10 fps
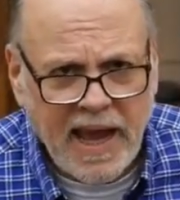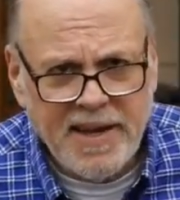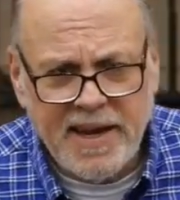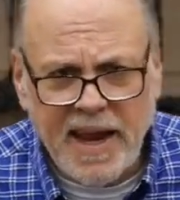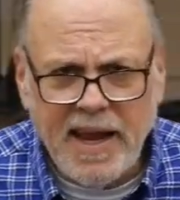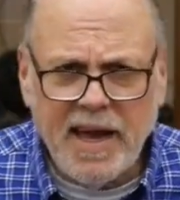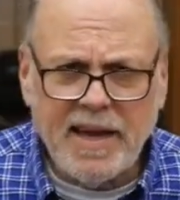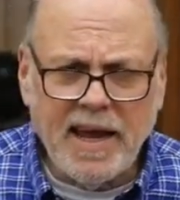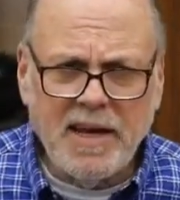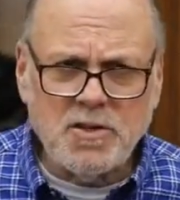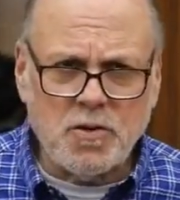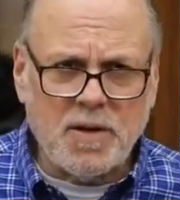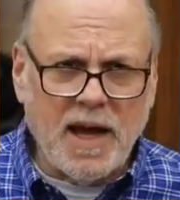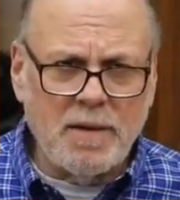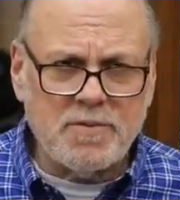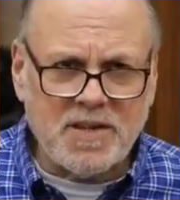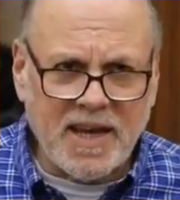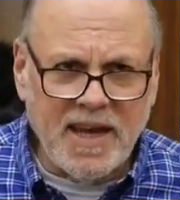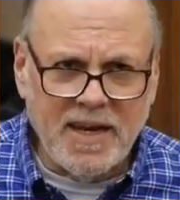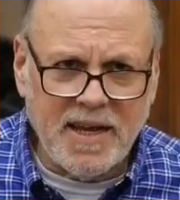And he, an angel comes to
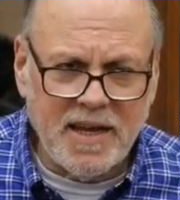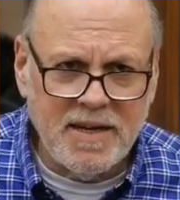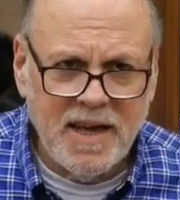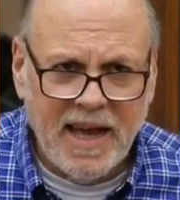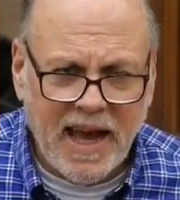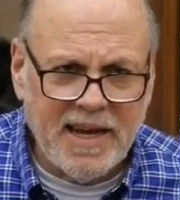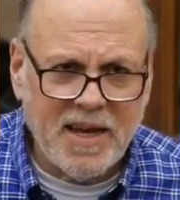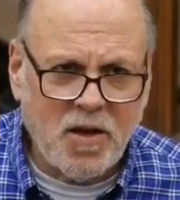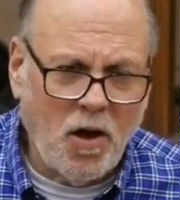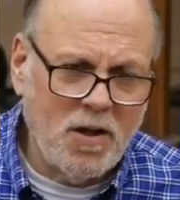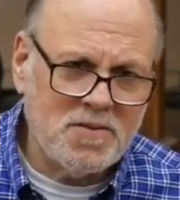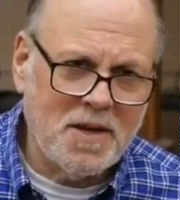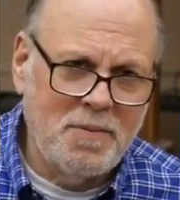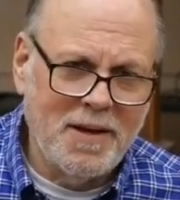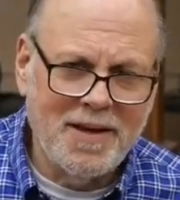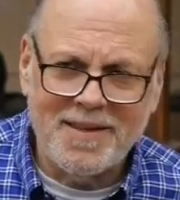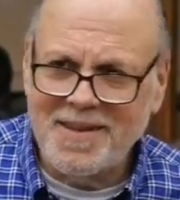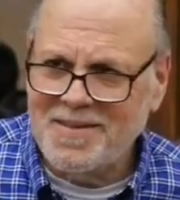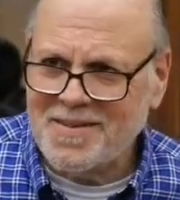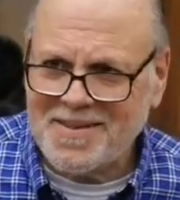Gideon and he calls him,
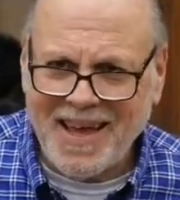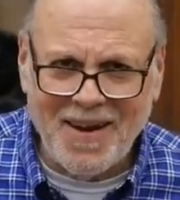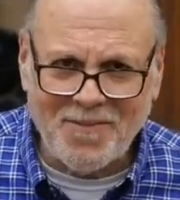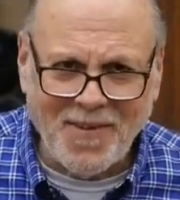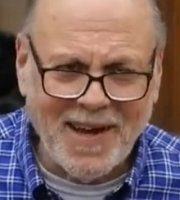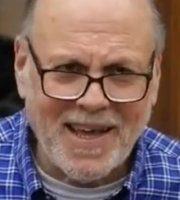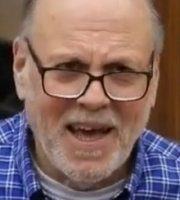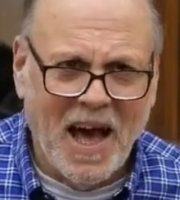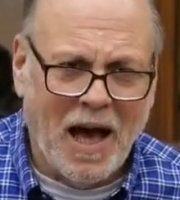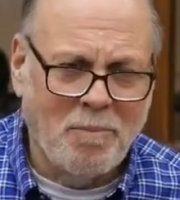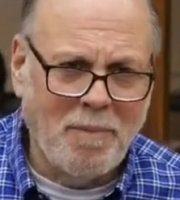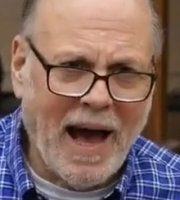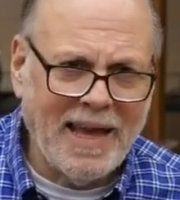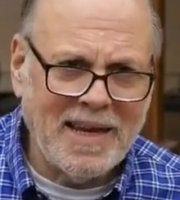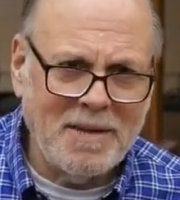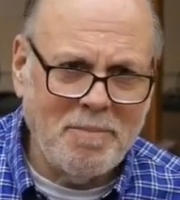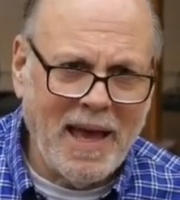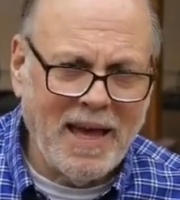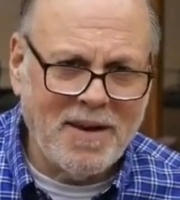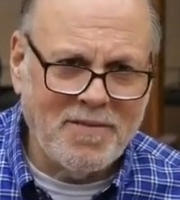this is kind of funny, a mighty
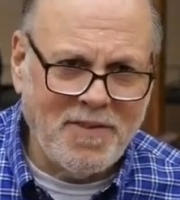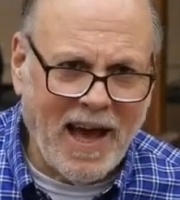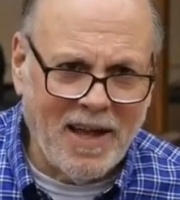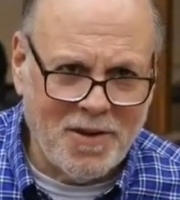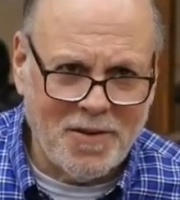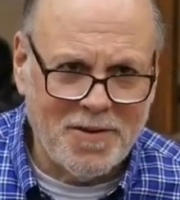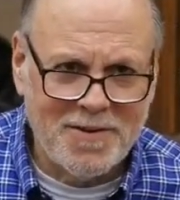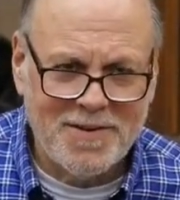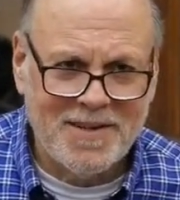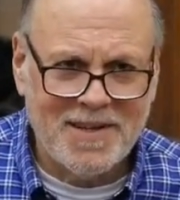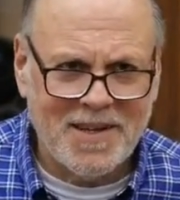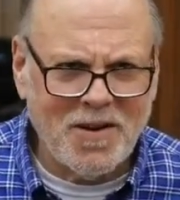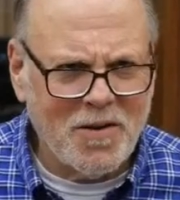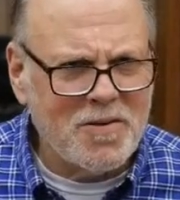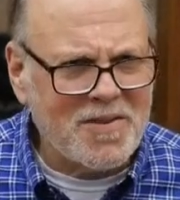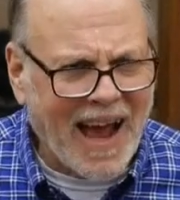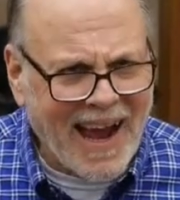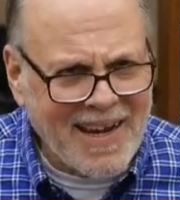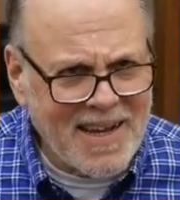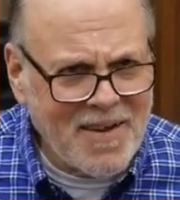man of valor you know, who's
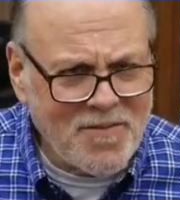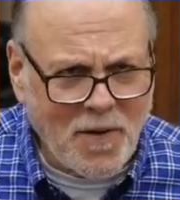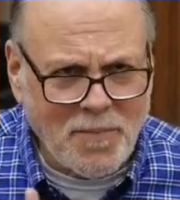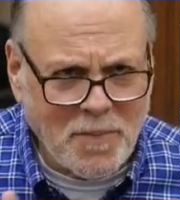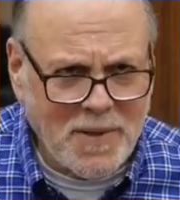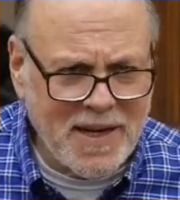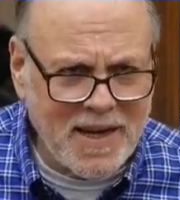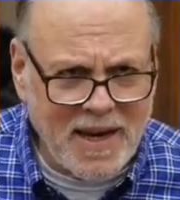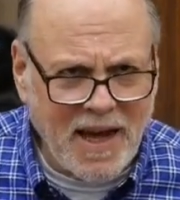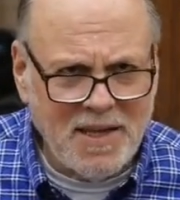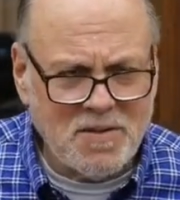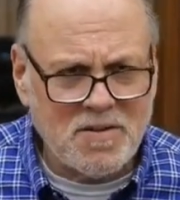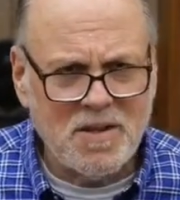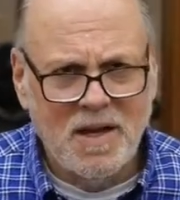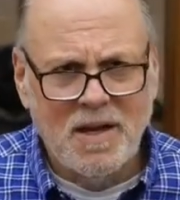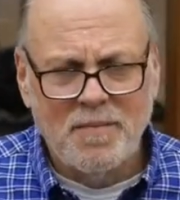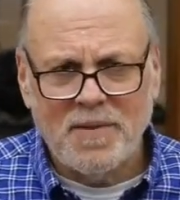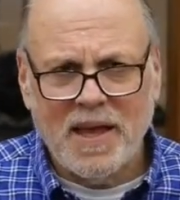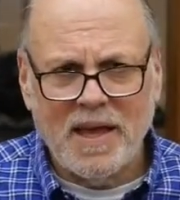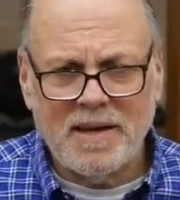hiding from the Midianites.
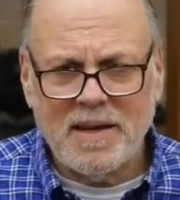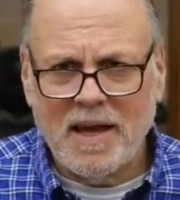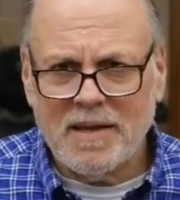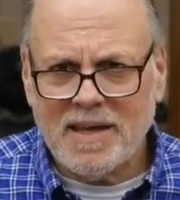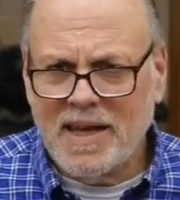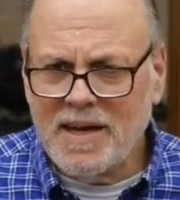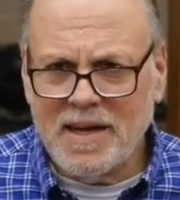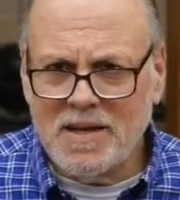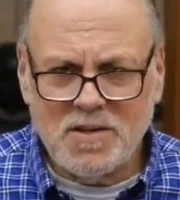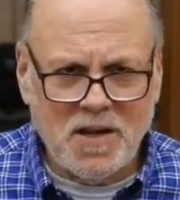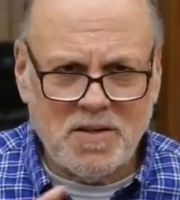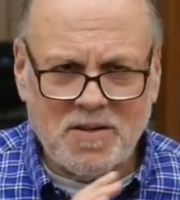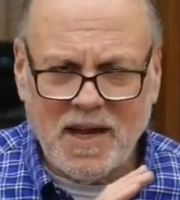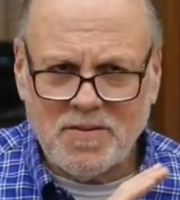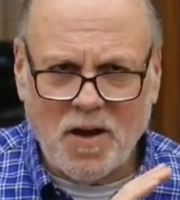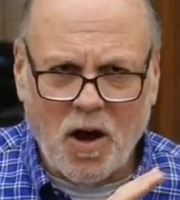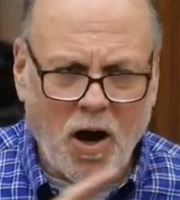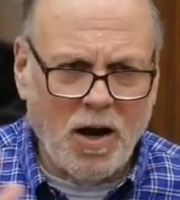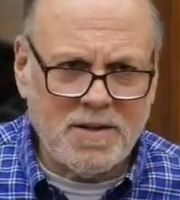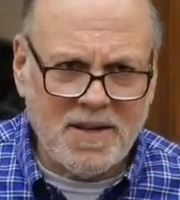And uh, Gideon just has a
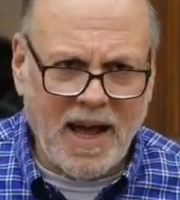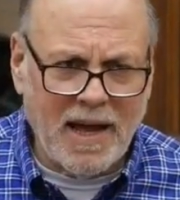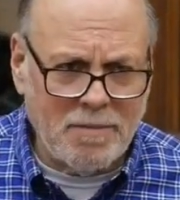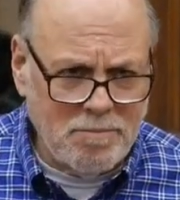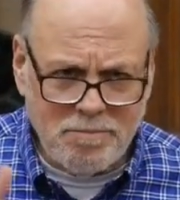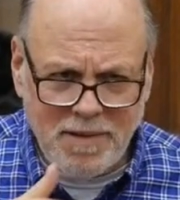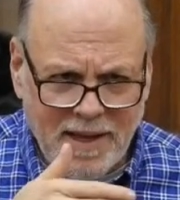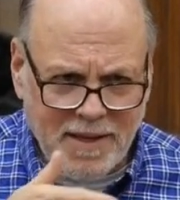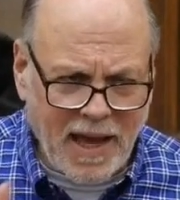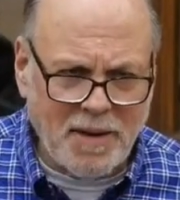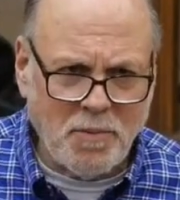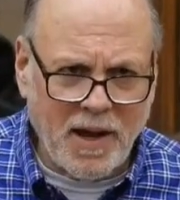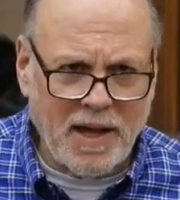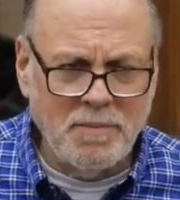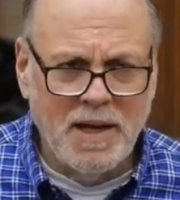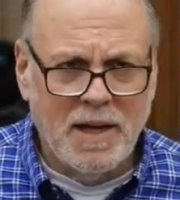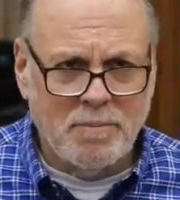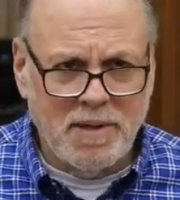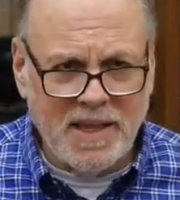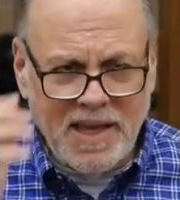hard time, like Abraham,
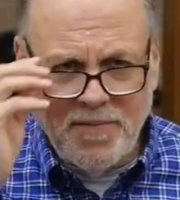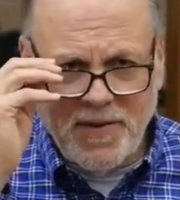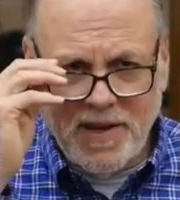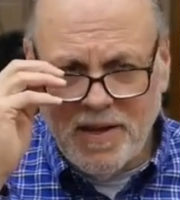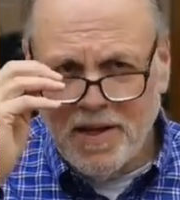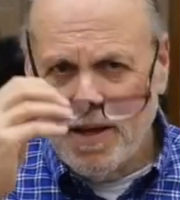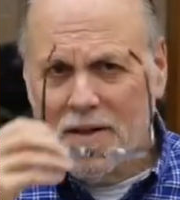believing